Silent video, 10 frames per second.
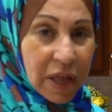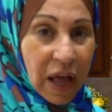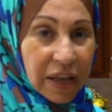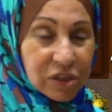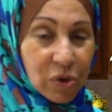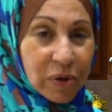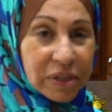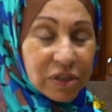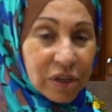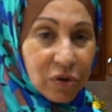I soak
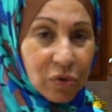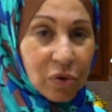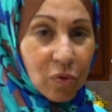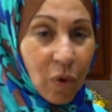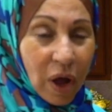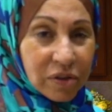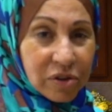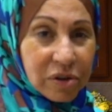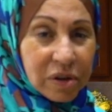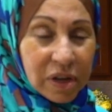it in water